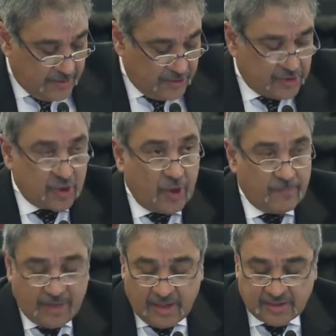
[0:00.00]
So
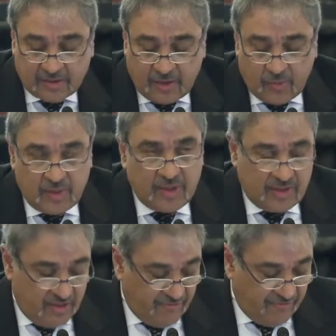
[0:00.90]
I start
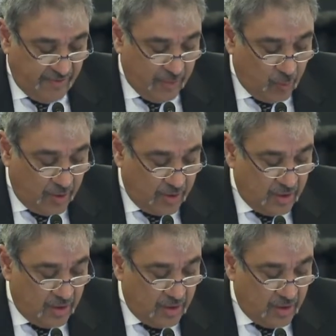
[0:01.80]
with a framework,